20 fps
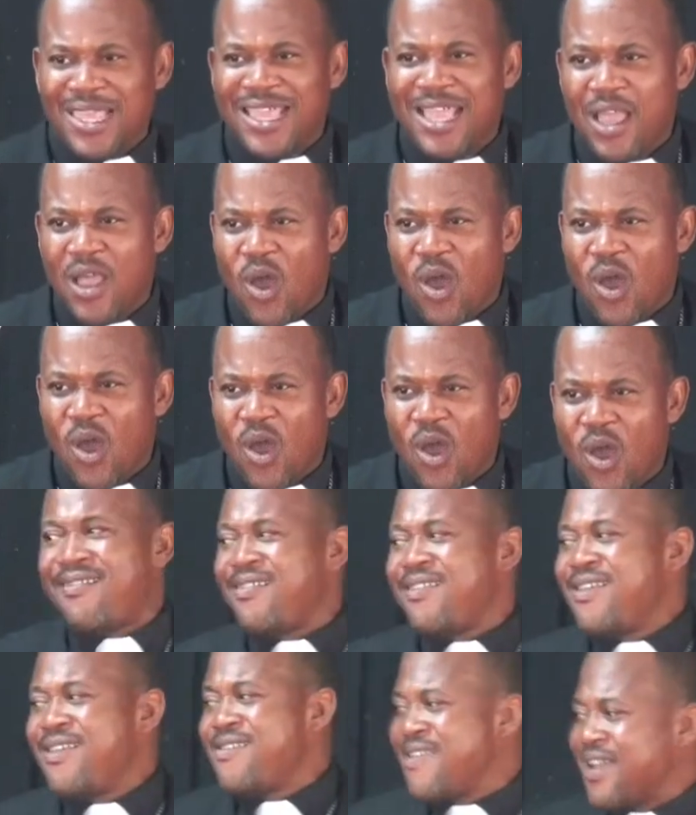Honesty
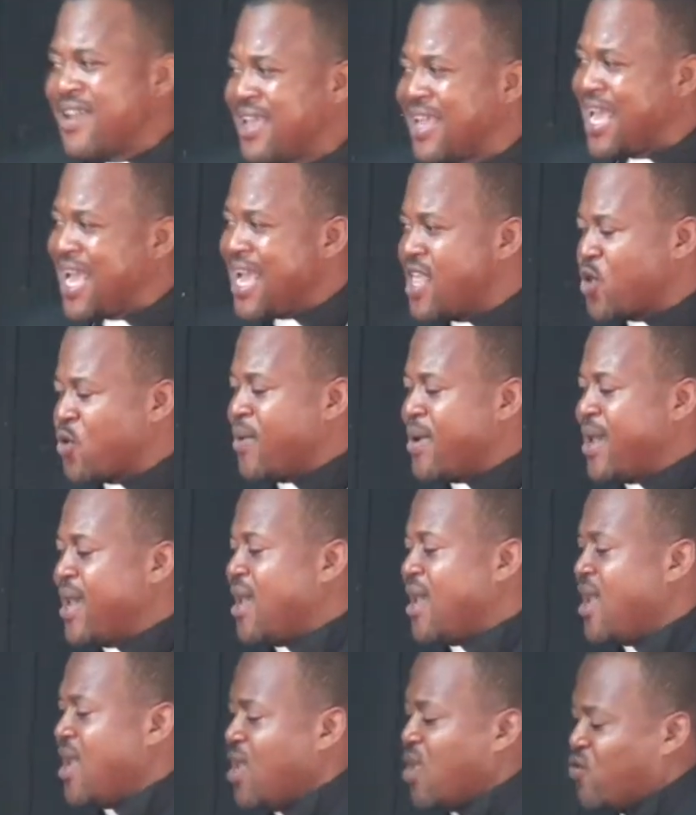is the gateway
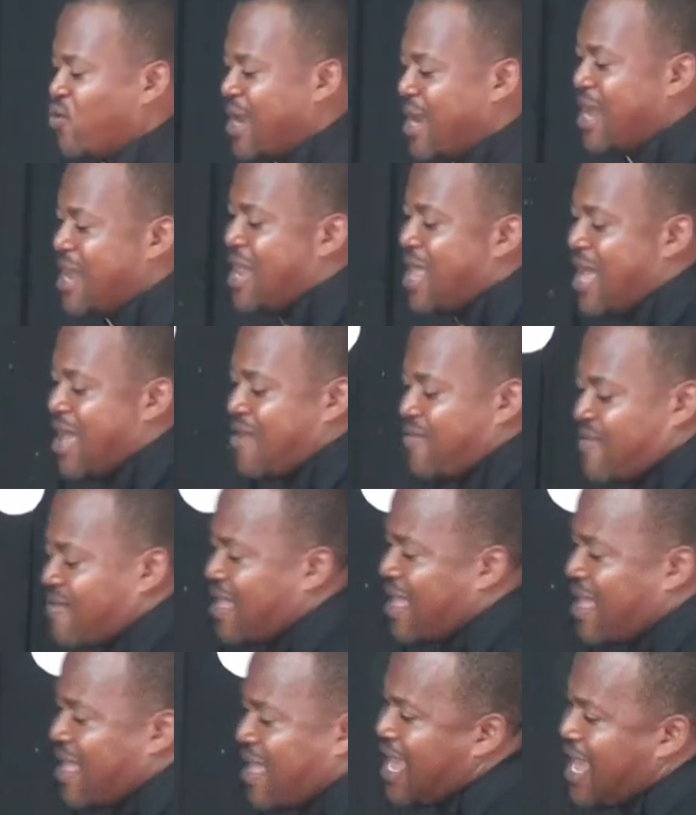to a
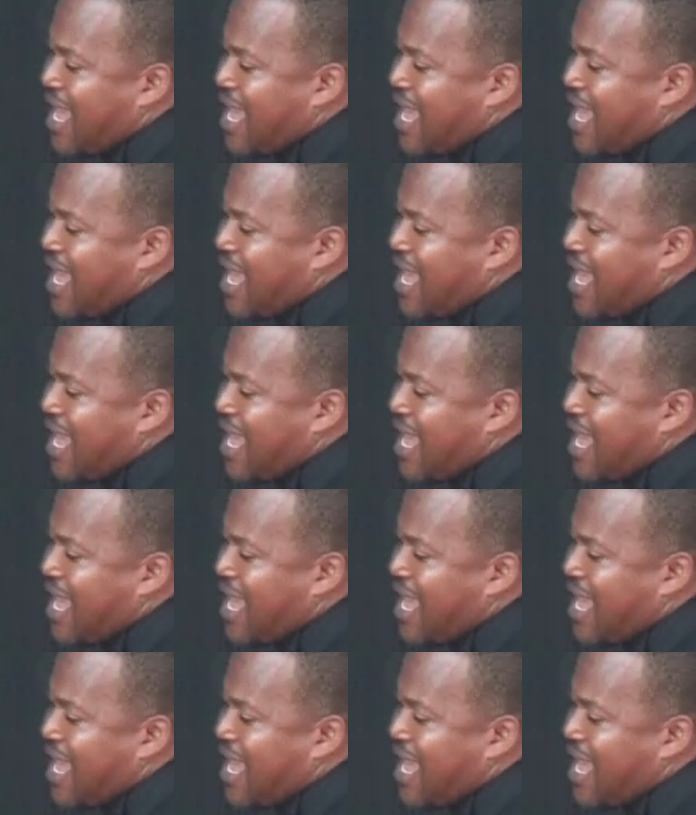lifestyle